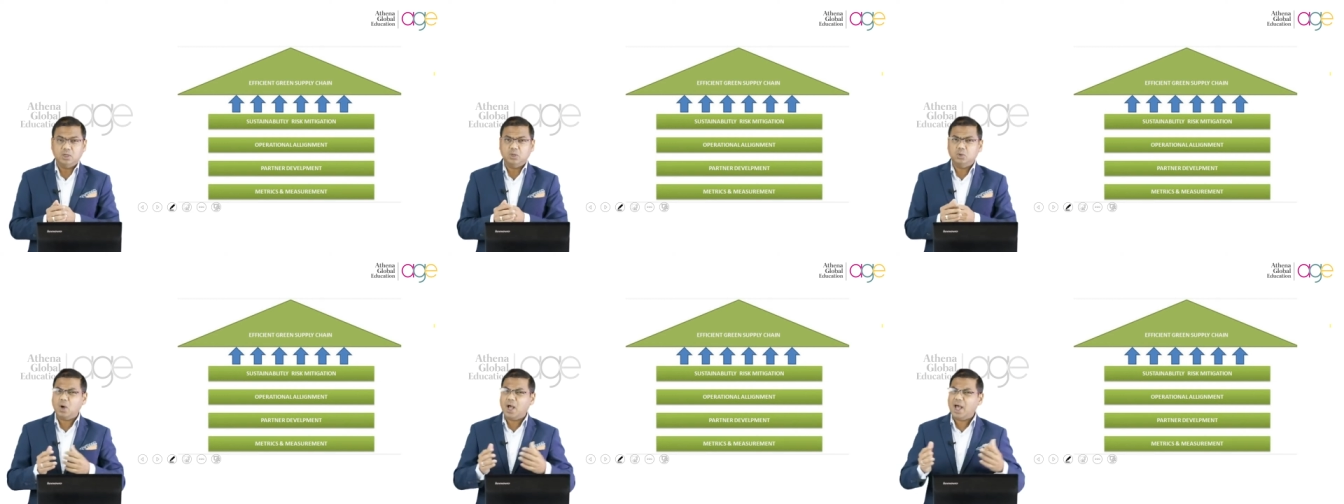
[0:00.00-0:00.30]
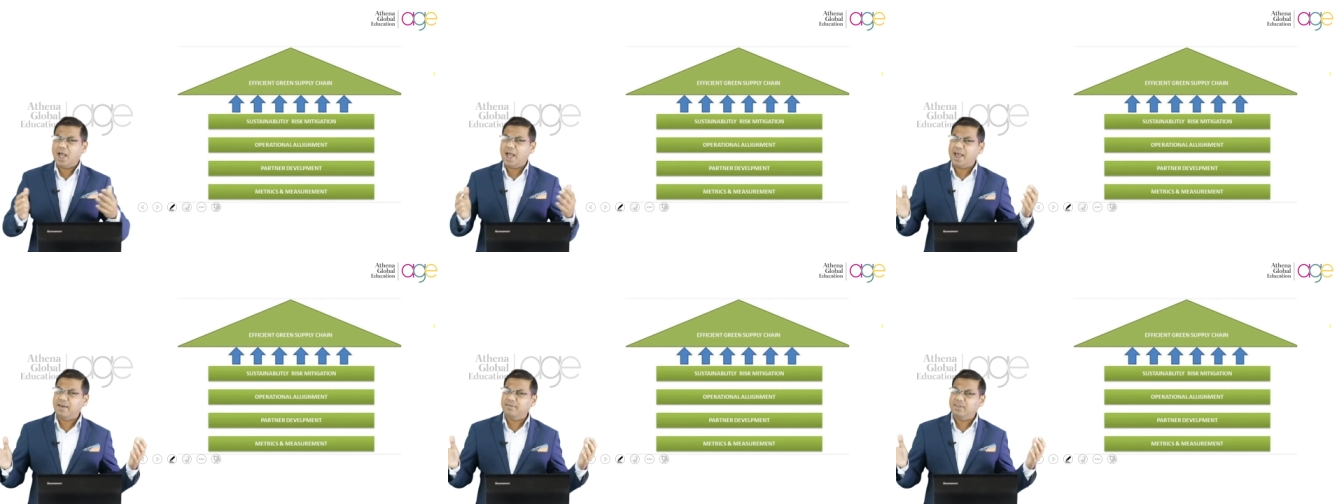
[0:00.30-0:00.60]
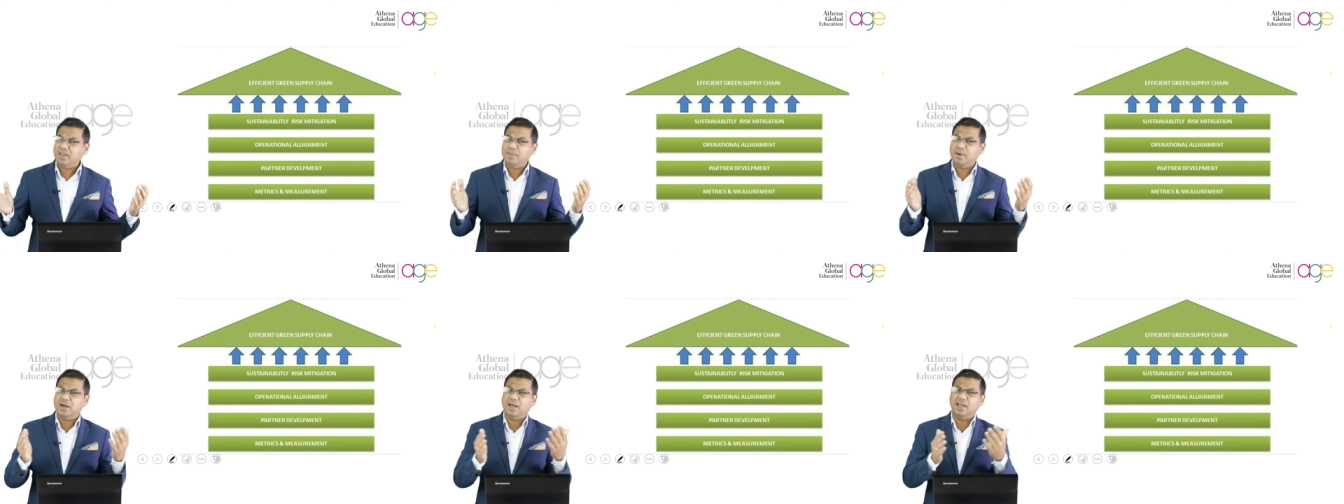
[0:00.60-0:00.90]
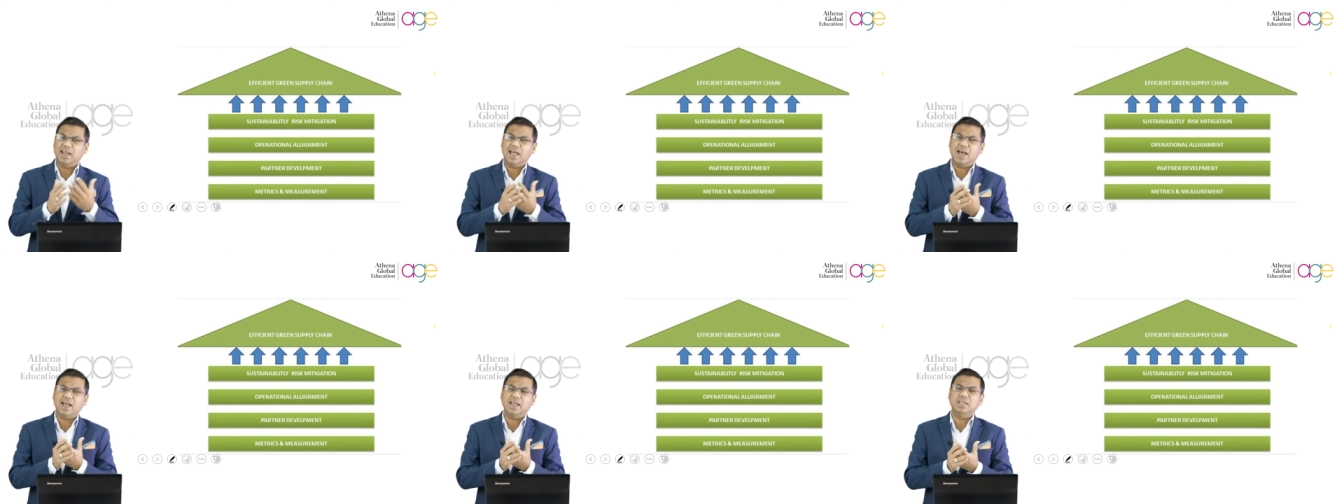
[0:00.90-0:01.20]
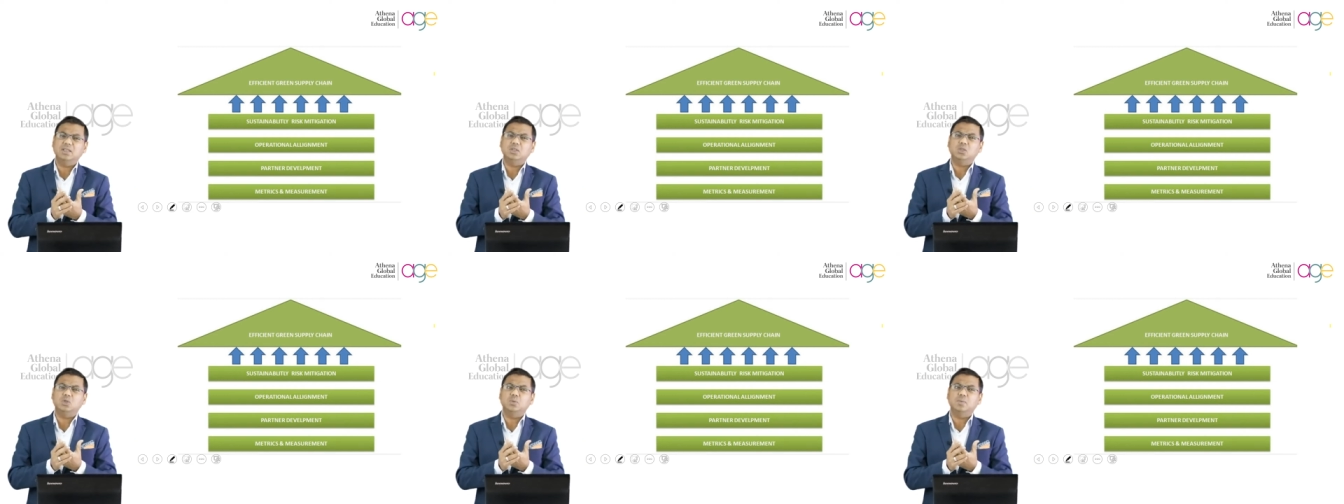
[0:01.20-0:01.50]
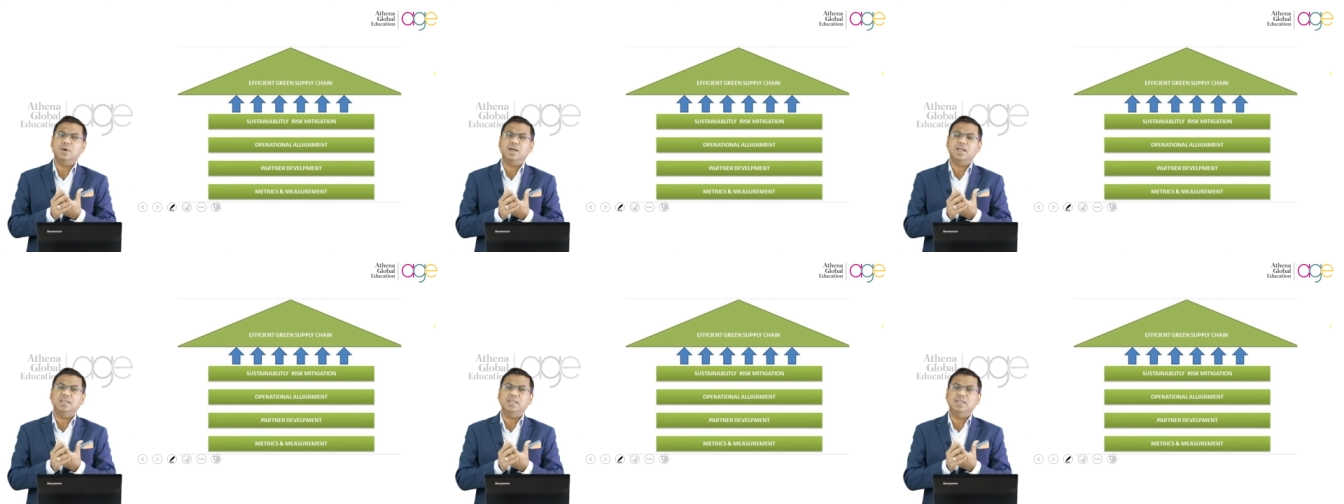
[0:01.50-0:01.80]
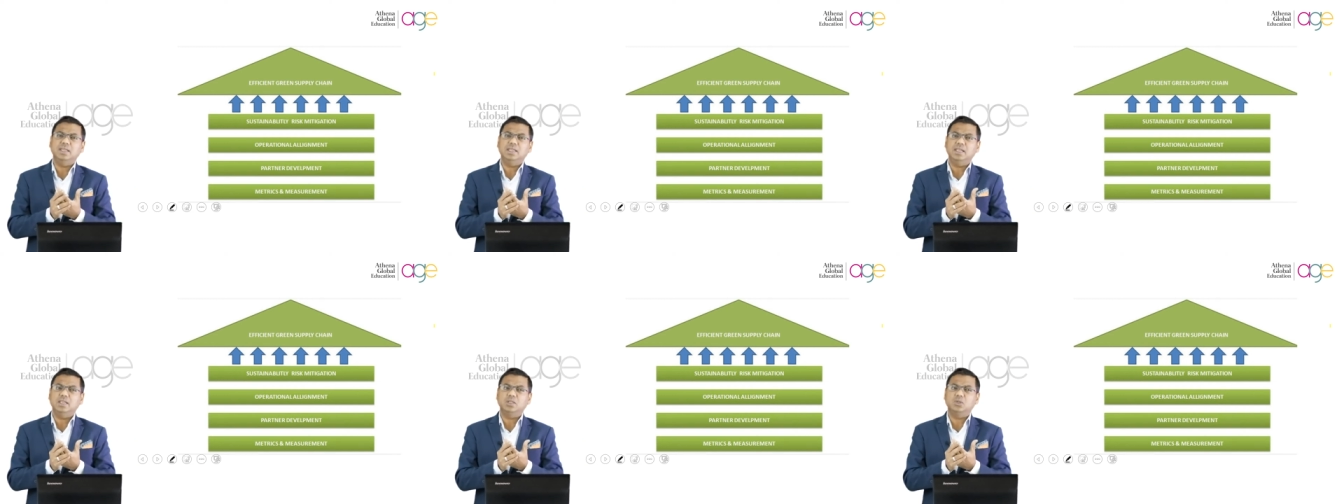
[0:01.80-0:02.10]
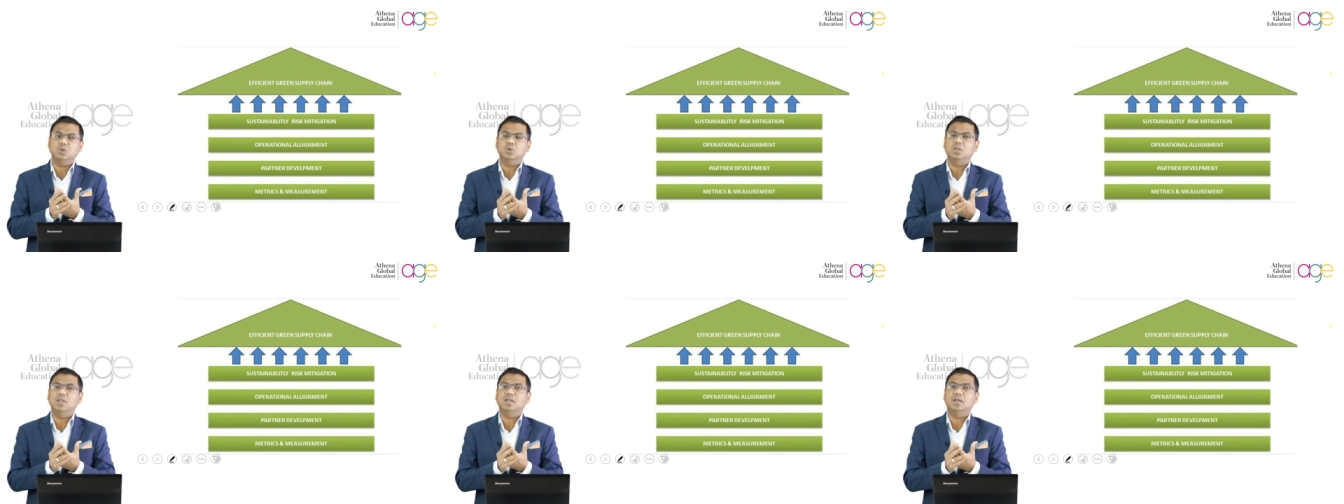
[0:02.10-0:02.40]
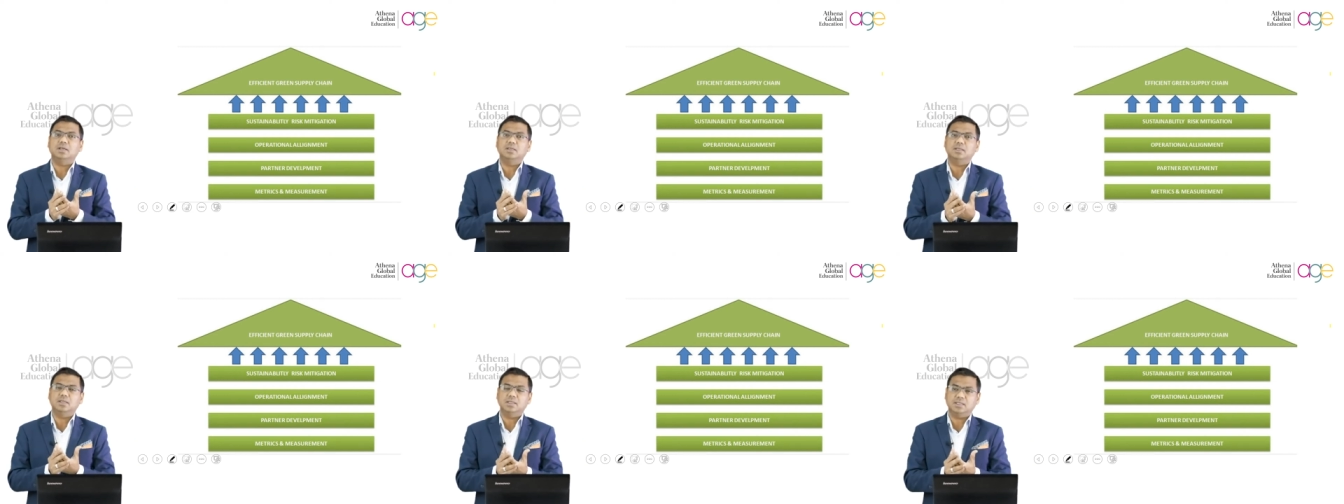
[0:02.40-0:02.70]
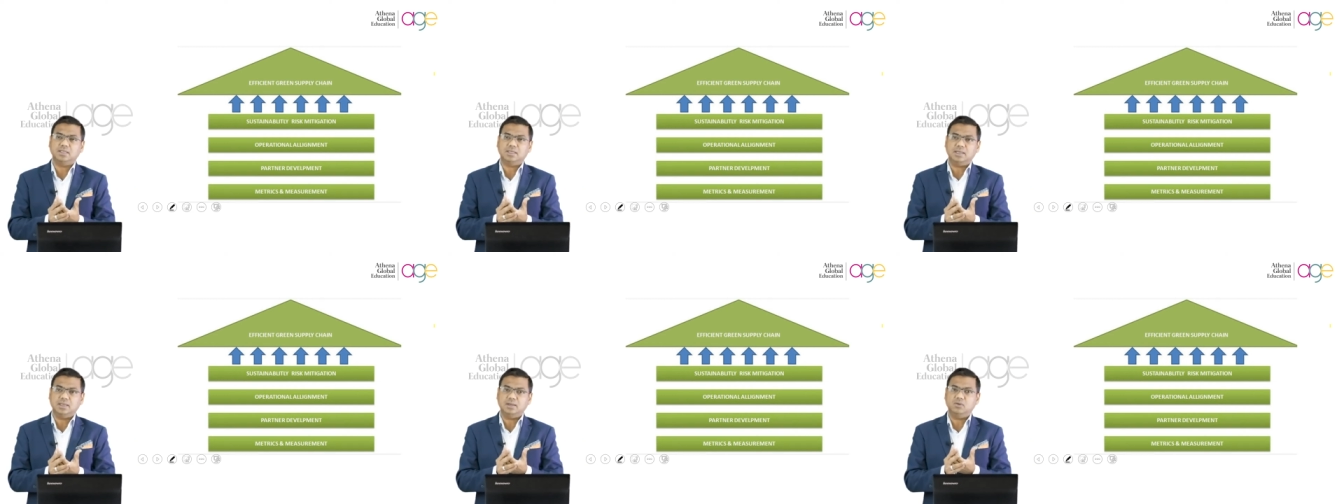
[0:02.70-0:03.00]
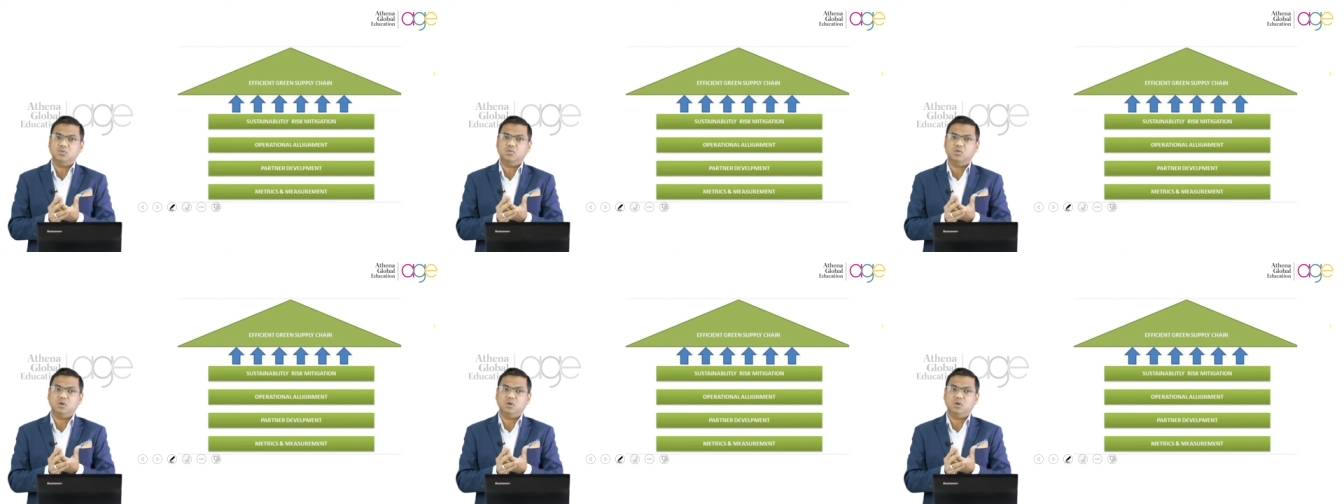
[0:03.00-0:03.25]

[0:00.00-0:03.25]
Do I have them aligned to my needs? Do they understand